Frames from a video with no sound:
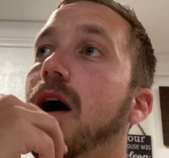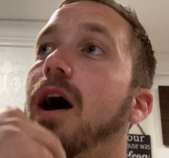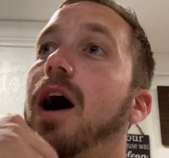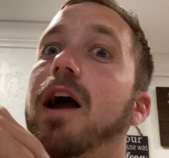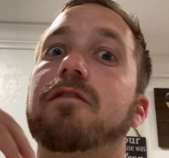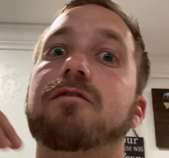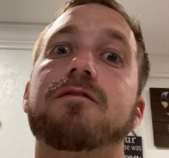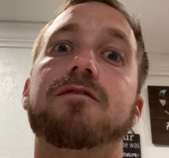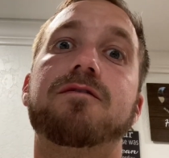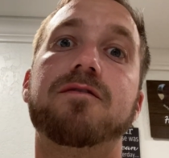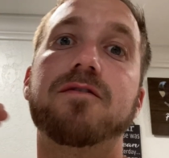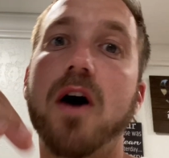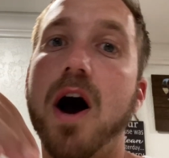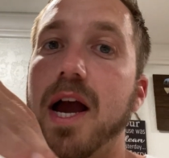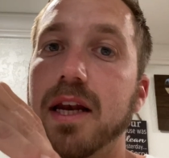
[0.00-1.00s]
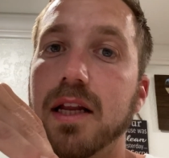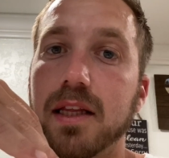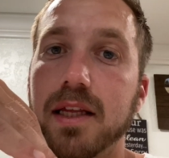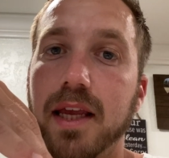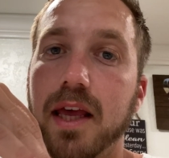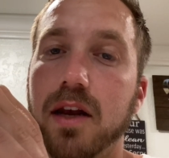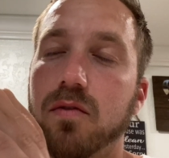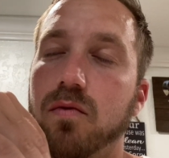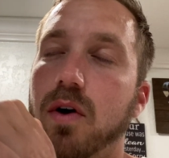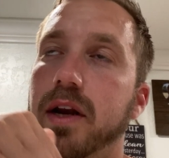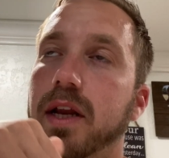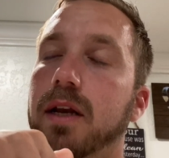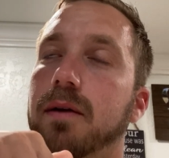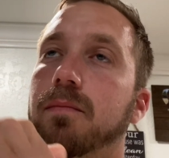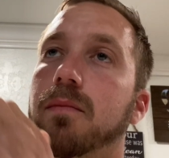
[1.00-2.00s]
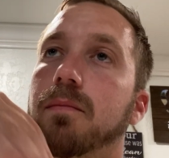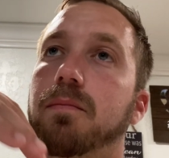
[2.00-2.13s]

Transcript: I finally get it running,